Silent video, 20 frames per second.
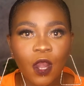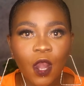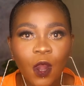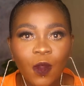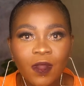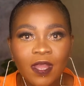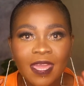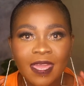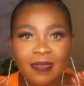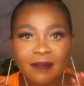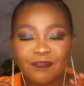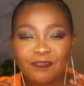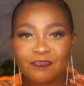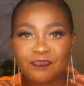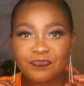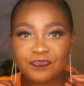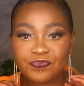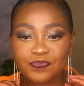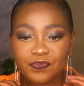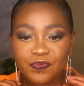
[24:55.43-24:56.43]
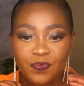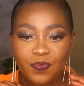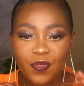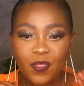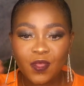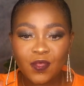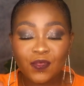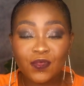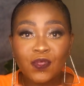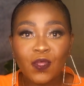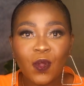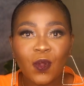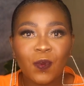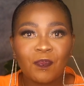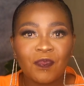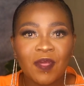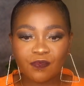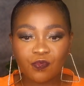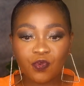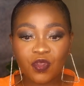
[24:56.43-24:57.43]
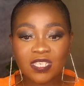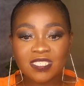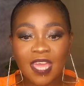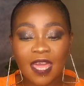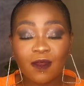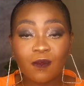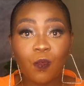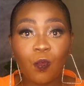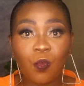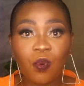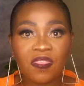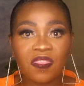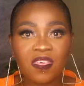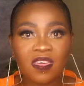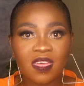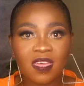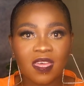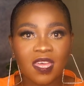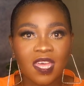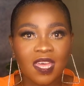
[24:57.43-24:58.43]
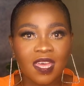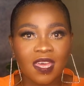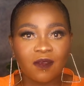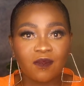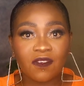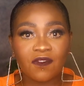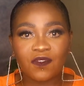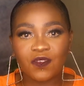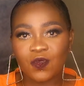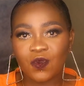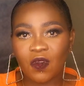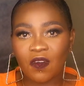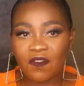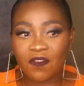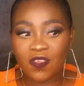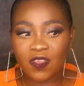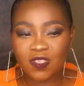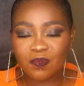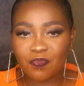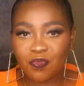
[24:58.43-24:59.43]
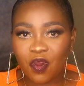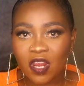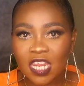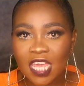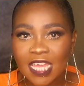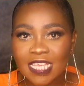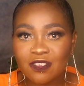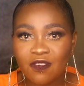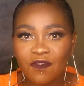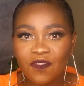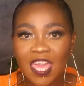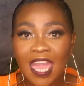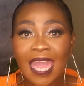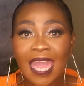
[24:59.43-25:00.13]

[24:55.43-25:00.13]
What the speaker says: Okay, so we're done with the review of this product of the